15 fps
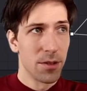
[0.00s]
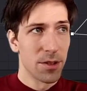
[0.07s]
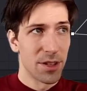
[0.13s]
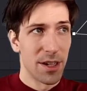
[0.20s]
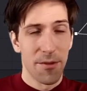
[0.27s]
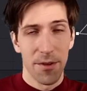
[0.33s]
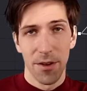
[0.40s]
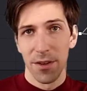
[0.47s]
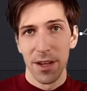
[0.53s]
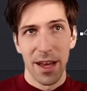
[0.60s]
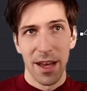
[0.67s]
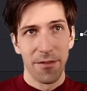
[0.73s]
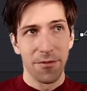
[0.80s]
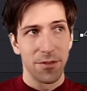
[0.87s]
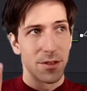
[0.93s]
so now we only
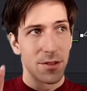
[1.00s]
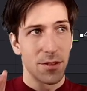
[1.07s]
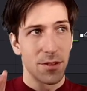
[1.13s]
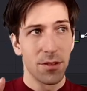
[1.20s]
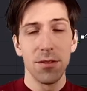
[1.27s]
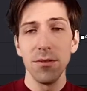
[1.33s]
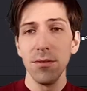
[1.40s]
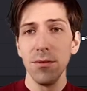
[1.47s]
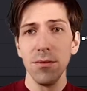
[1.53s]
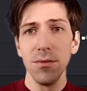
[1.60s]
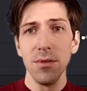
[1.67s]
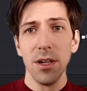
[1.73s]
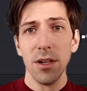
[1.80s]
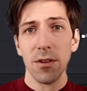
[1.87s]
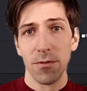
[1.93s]
have two
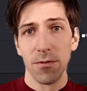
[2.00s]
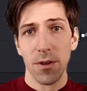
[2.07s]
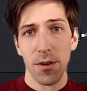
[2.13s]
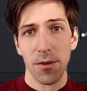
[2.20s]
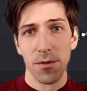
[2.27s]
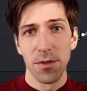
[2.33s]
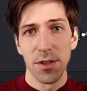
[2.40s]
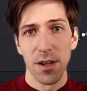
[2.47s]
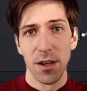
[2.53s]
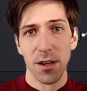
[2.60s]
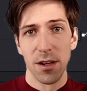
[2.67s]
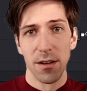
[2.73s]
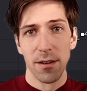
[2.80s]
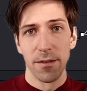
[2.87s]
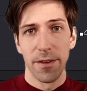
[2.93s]
rows
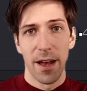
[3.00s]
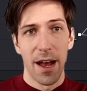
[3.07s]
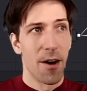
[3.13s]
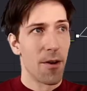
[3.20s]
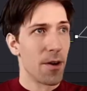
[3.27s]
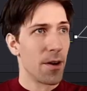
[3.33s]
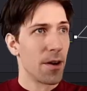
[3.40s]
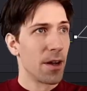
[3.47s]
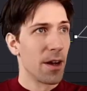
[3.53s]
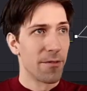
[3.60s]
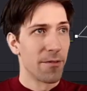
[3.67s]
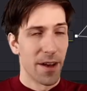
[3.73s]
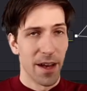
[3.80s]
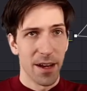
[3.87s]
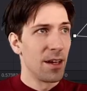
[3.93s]
of our
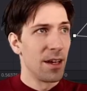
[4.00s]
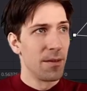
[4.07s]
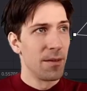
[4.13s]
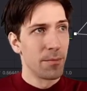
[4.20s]
effect,